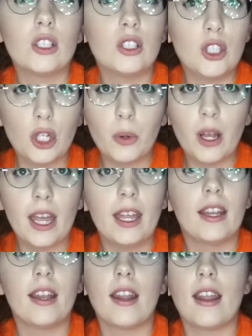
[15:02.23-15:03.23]
do
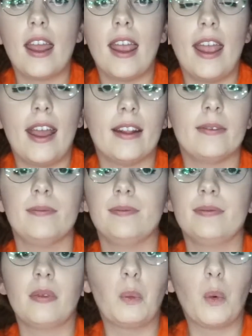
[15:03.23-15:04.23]
it. It
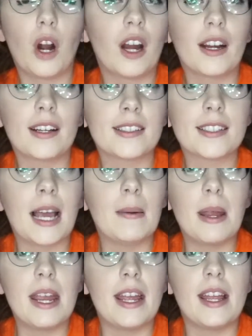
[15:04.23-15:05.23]
works. I
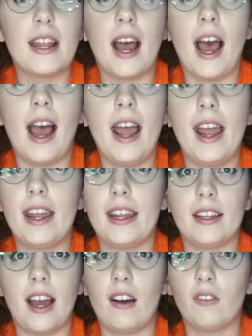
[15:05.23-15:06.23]
mean,
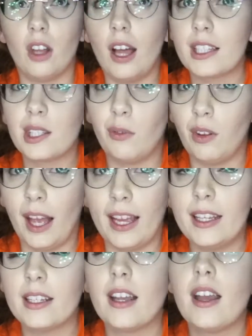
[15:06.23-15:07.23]
I have lots of
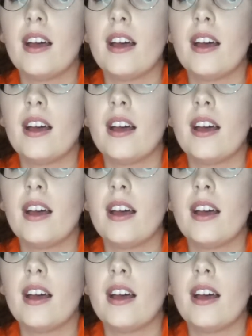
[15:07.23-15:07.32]
light.